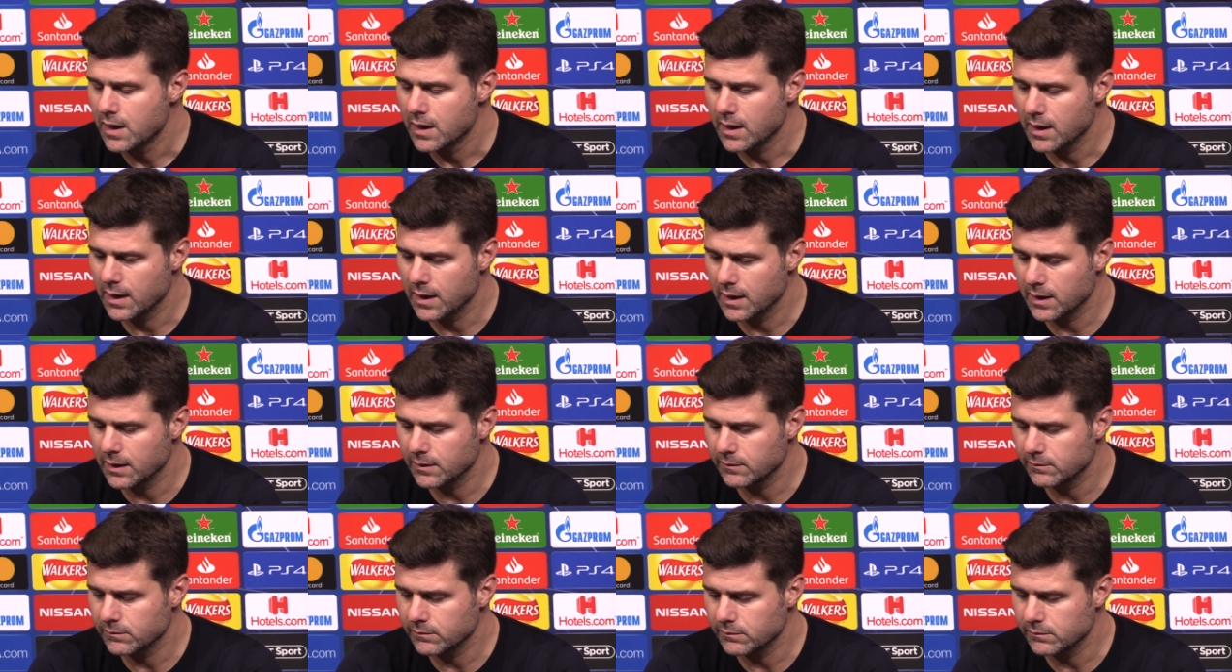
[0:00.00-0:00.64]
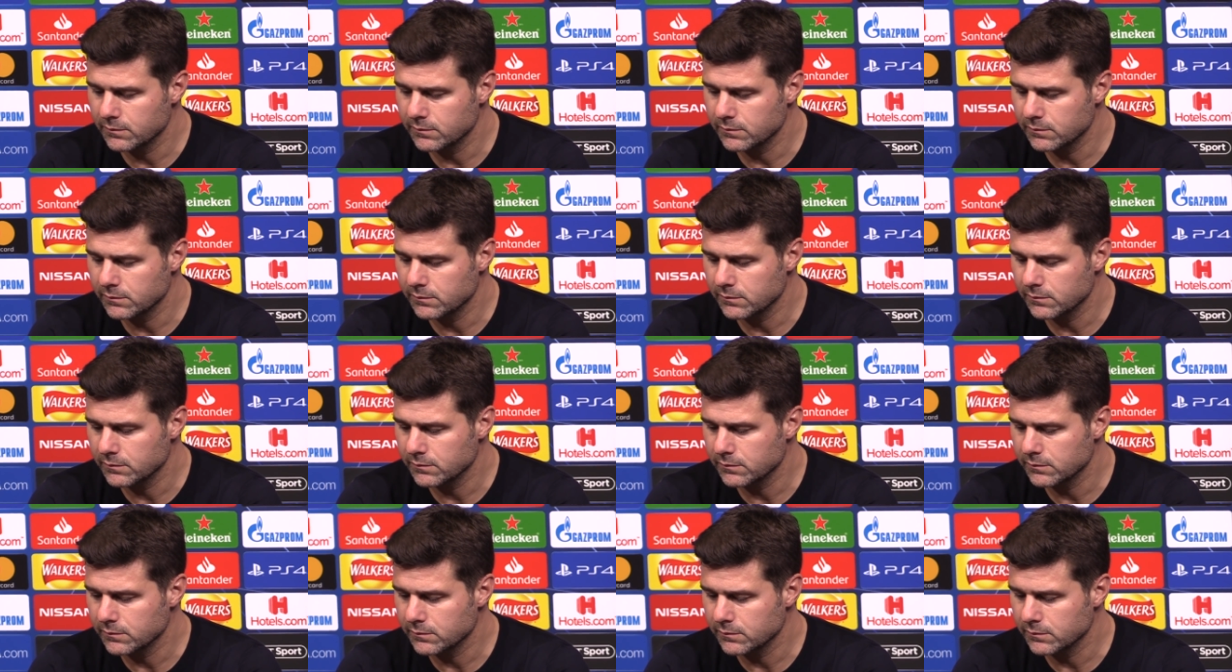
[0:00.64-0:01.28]

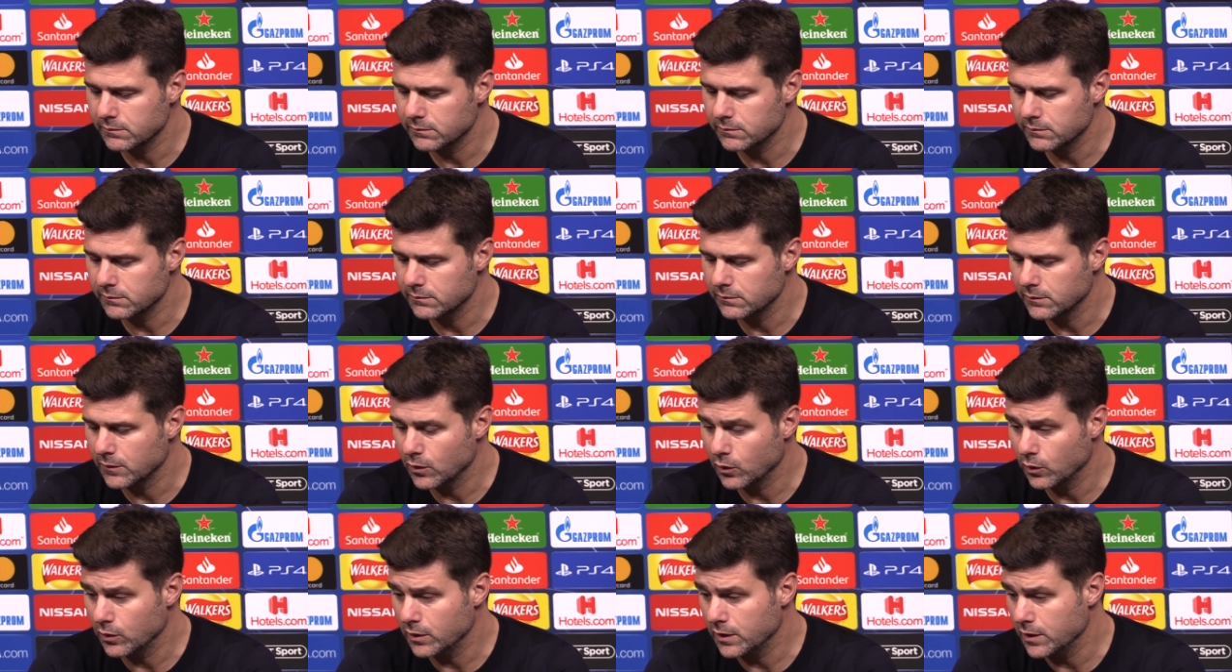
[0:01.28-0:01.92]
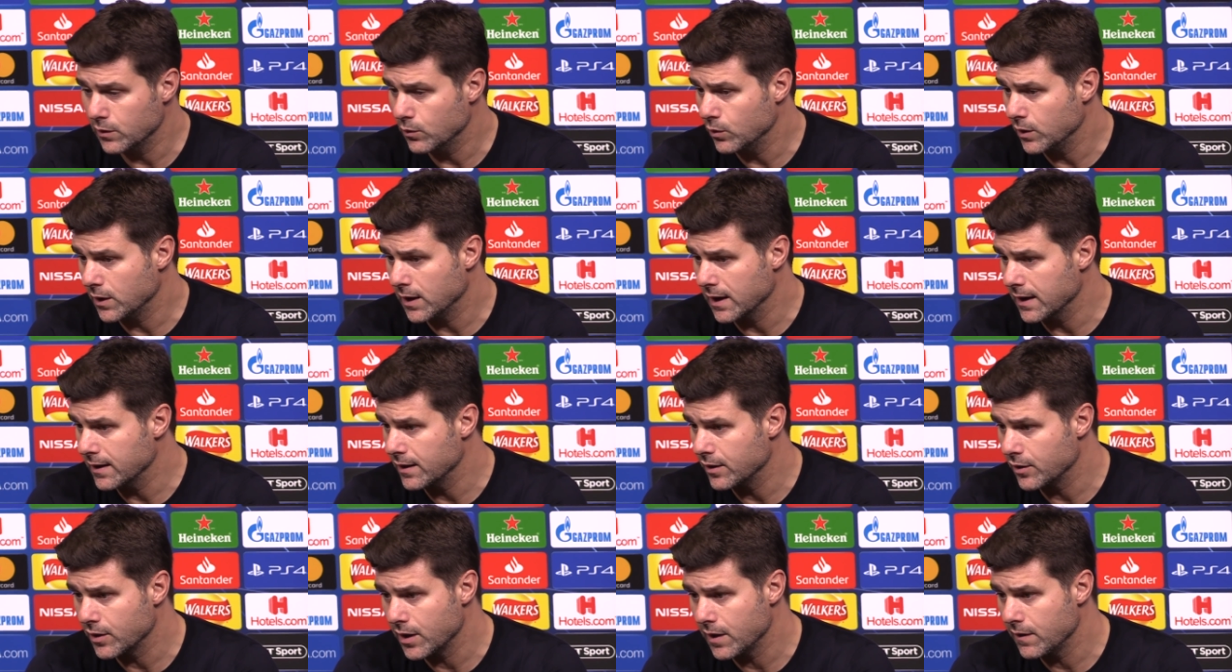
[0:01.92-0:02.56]
And only we
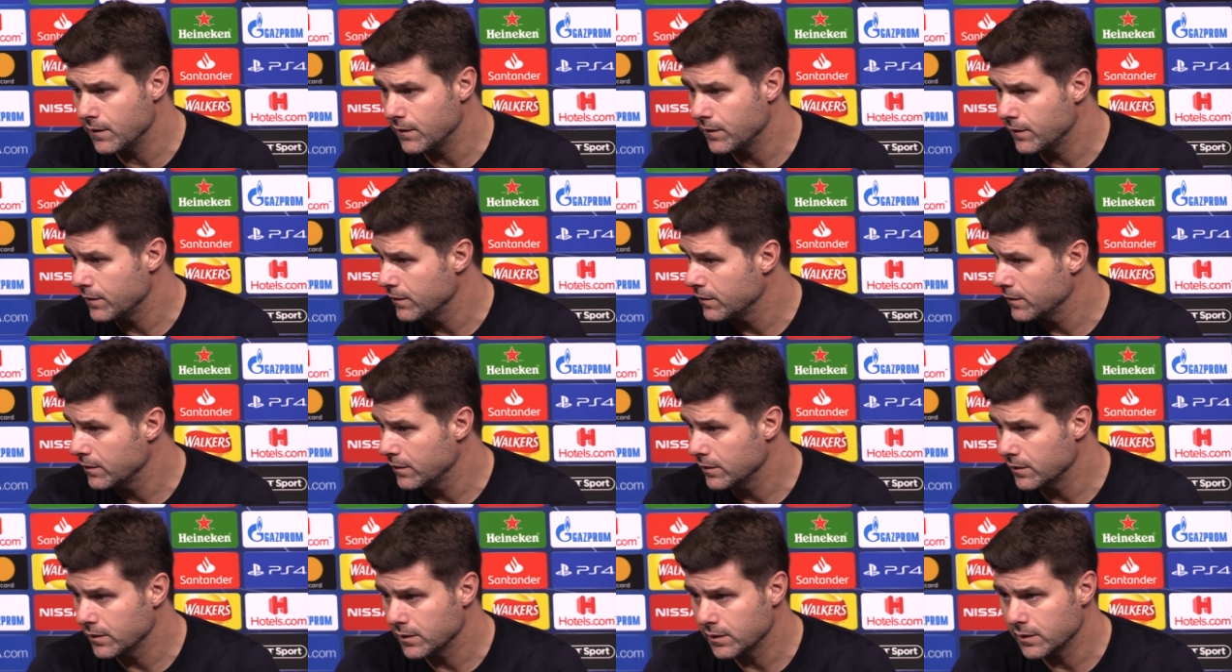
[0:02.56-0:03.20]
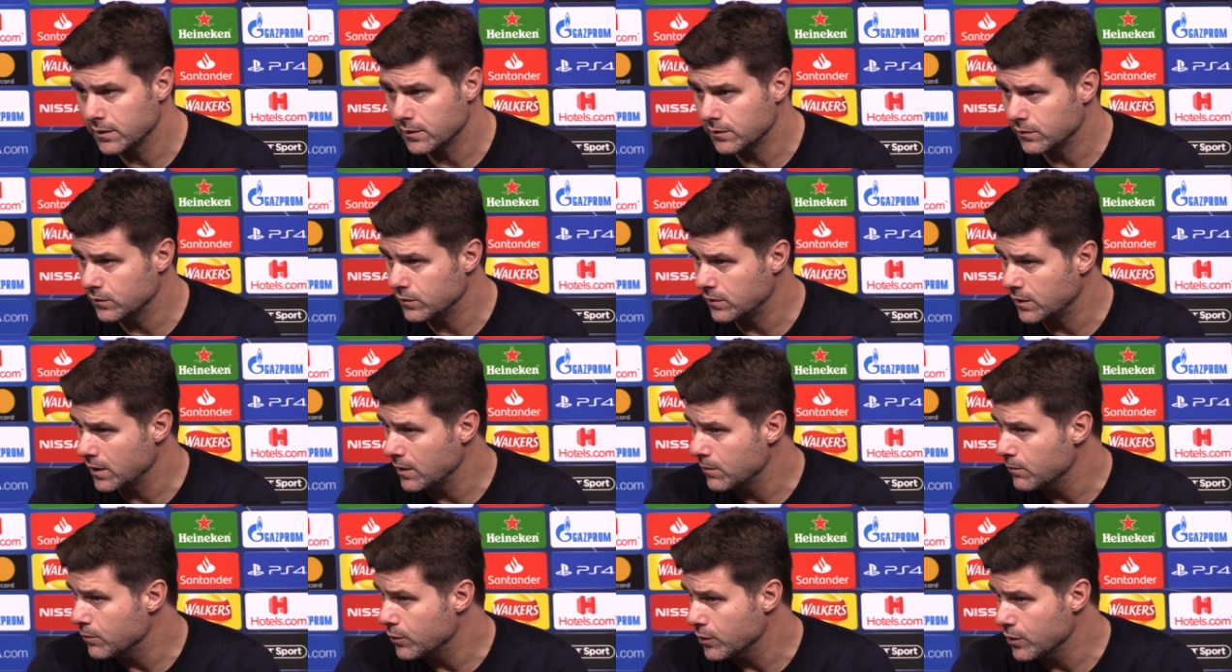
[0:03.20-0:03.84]
can arrive uh, to
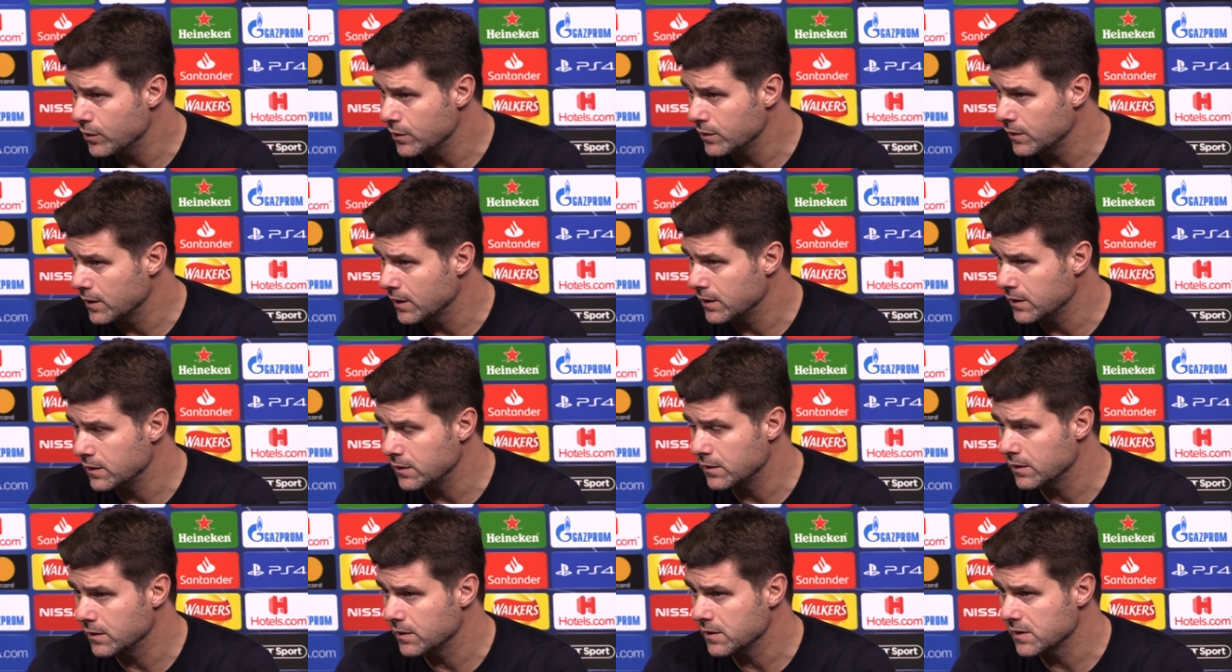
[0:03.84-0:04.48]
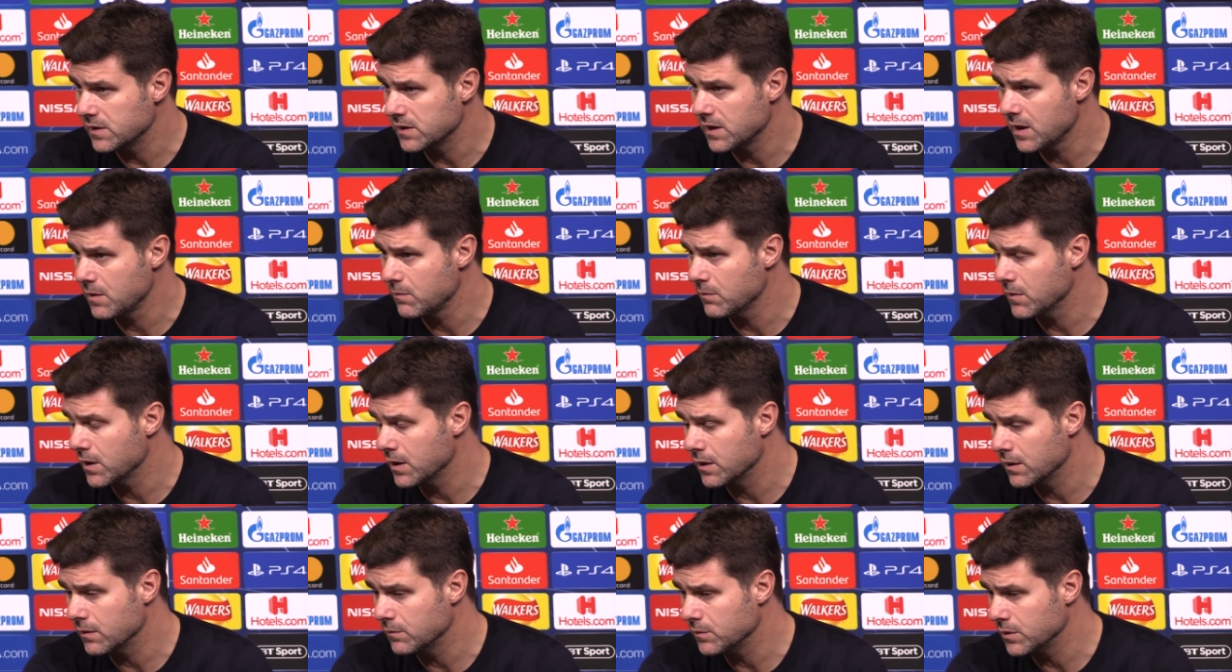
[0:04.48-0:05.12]
10 points and enter the same
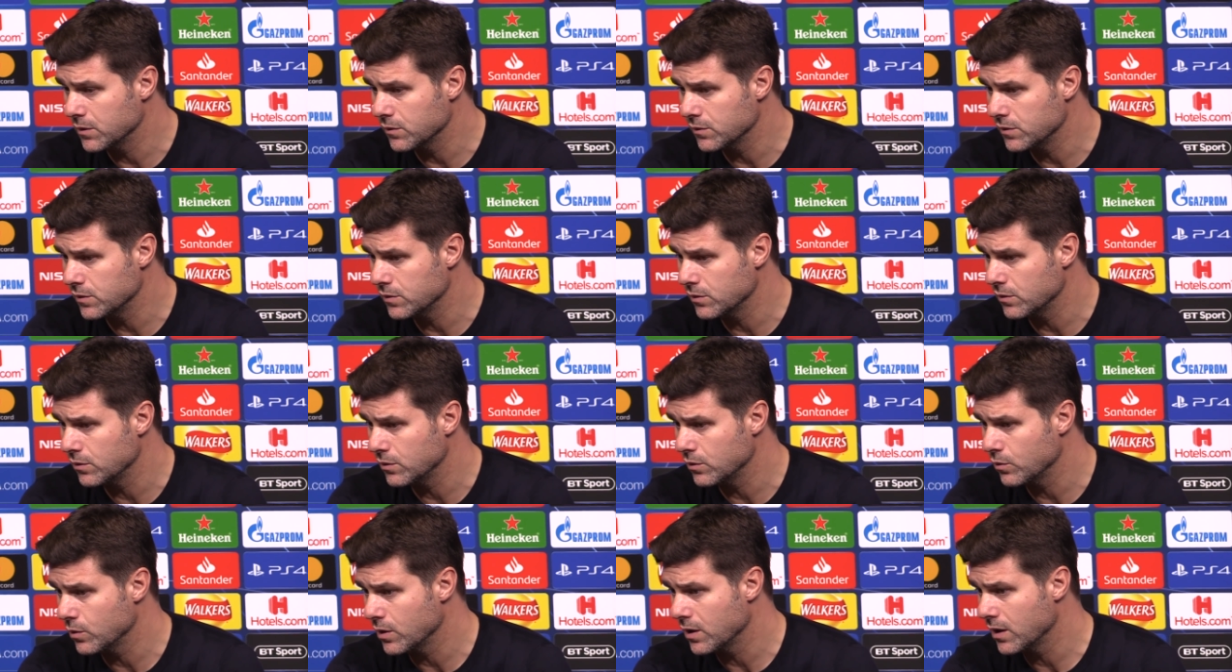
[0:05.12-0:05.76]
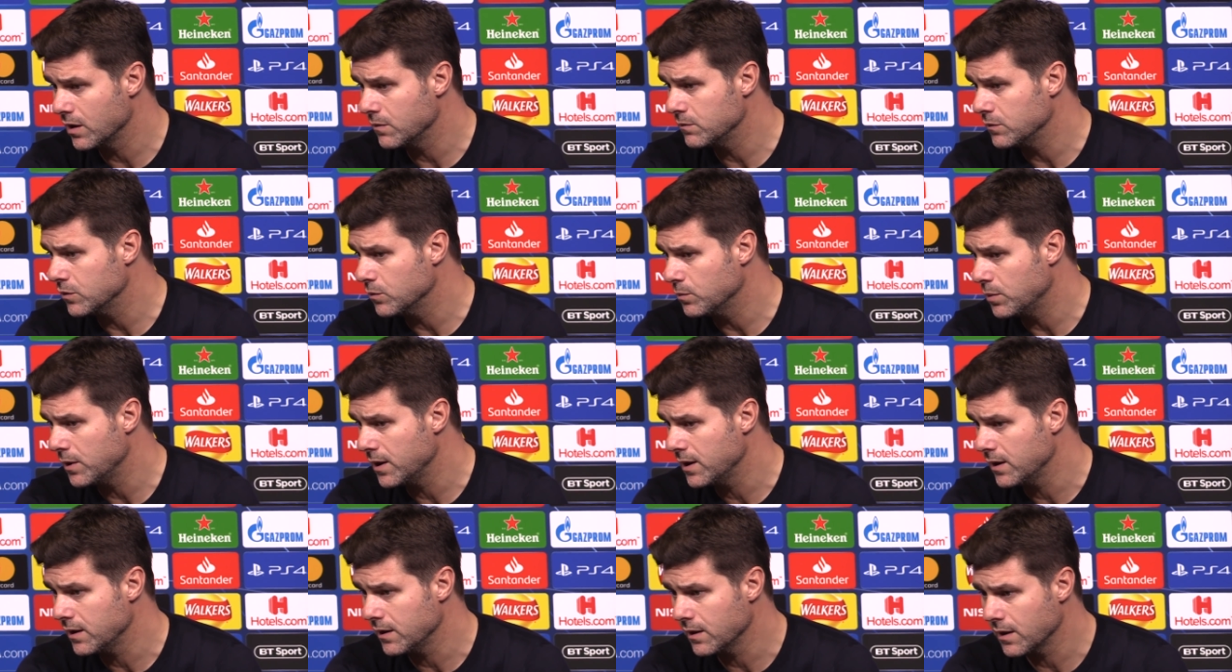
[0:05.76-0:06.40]
because it's only one game to
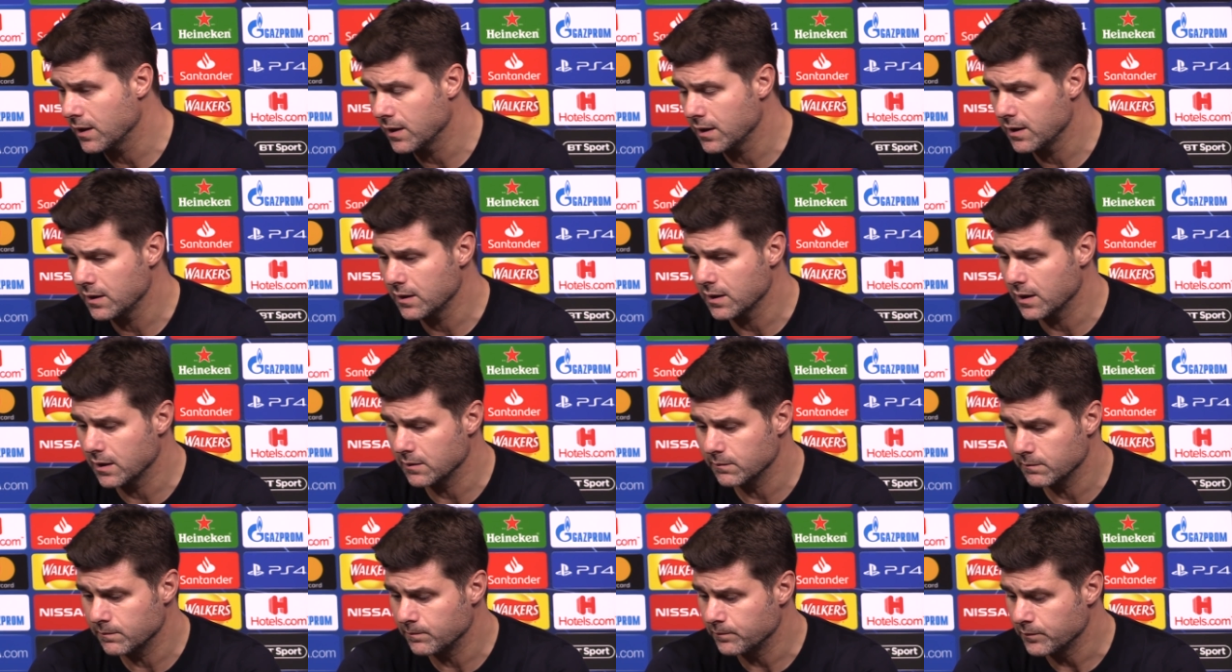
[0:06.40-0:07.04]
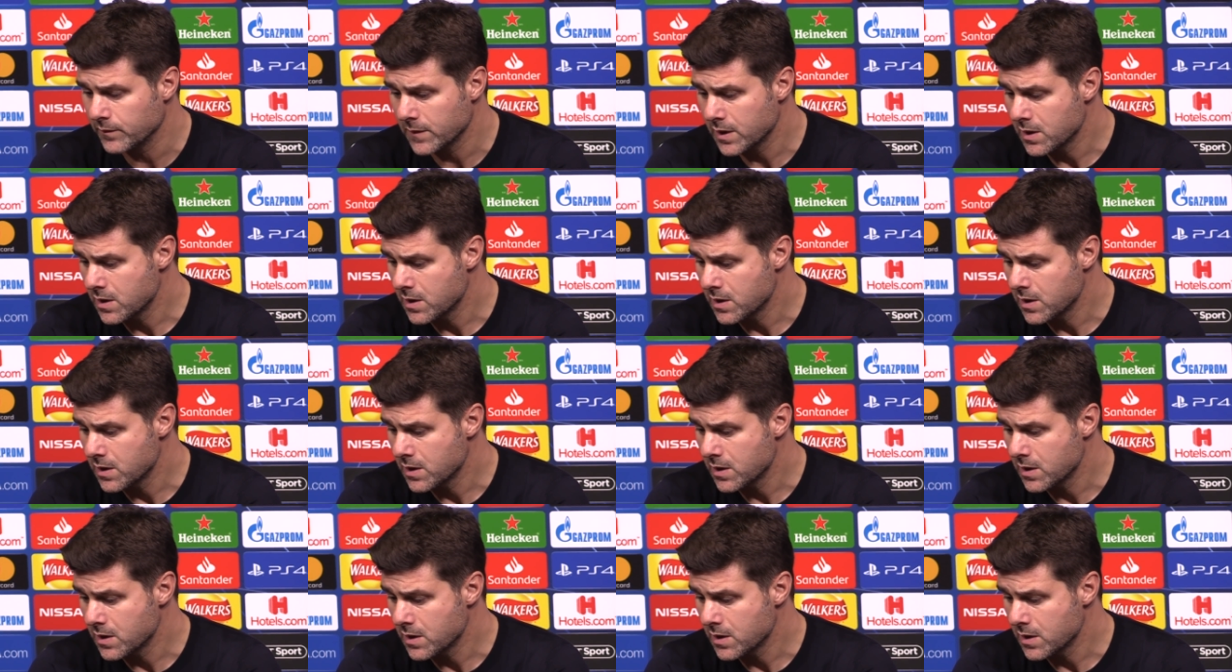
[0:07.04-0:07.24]
play ahead. And